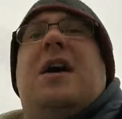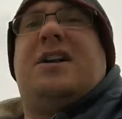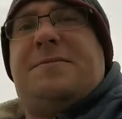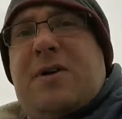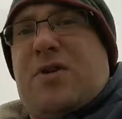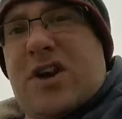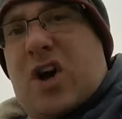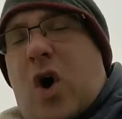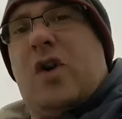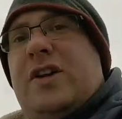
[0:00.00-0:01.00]
It's been really
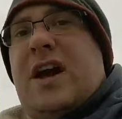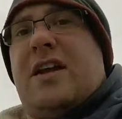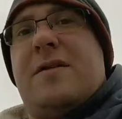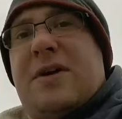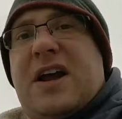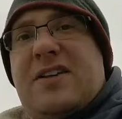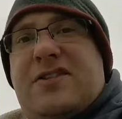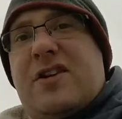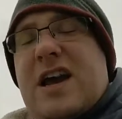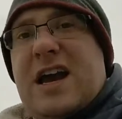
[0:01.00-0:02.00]
cold lately, but
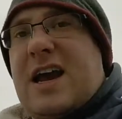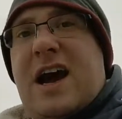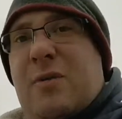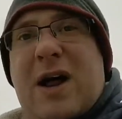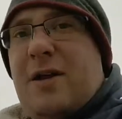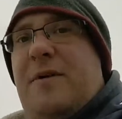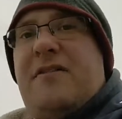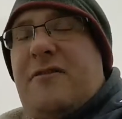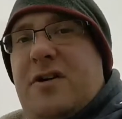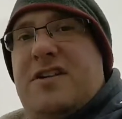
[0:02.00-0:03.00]
yesterday it got well
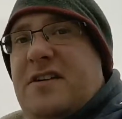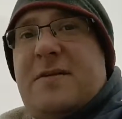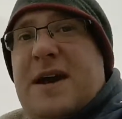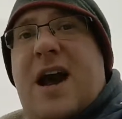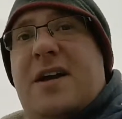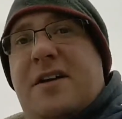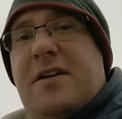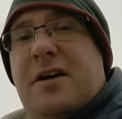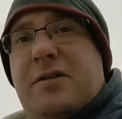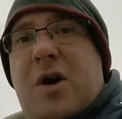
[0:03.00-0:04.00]
above freezing. I mean, it got into
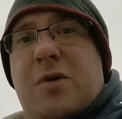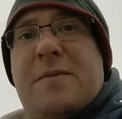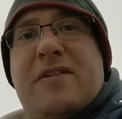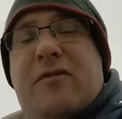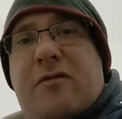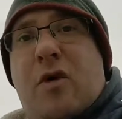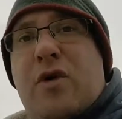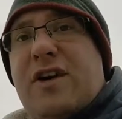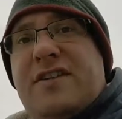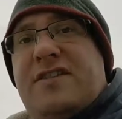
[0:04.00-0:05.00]
the low to mid
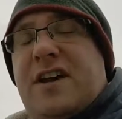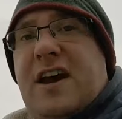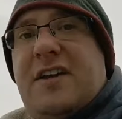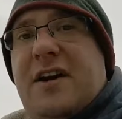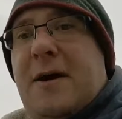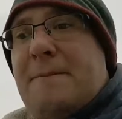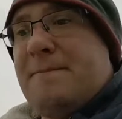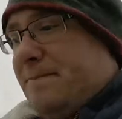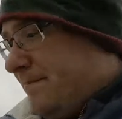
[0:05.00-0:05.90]
40s, and I